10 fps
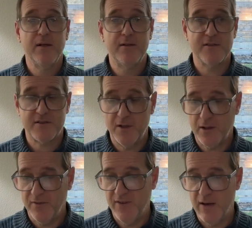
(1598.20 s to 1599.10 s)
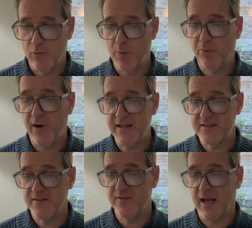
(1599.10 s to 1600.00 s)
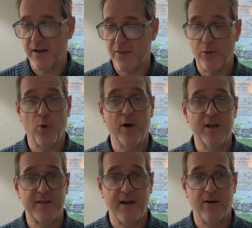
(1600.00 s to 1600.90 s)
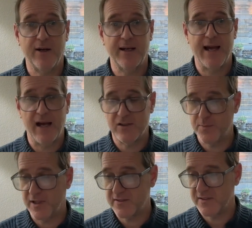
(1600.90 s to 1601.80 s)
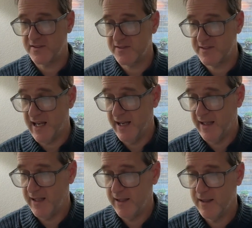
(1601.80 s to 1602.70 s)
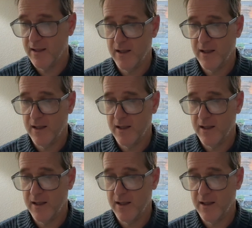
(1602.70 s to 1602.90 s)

to circumvent repressive and authoritarian aspects of society?